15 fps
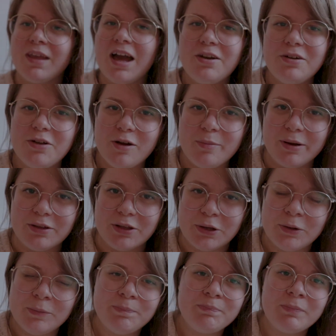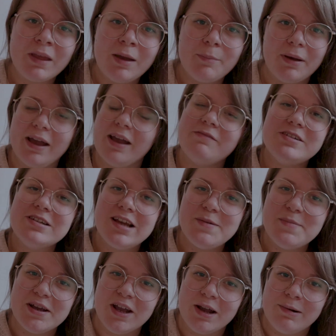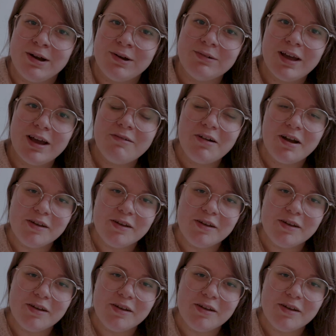I don't know about you, but every time I go out now,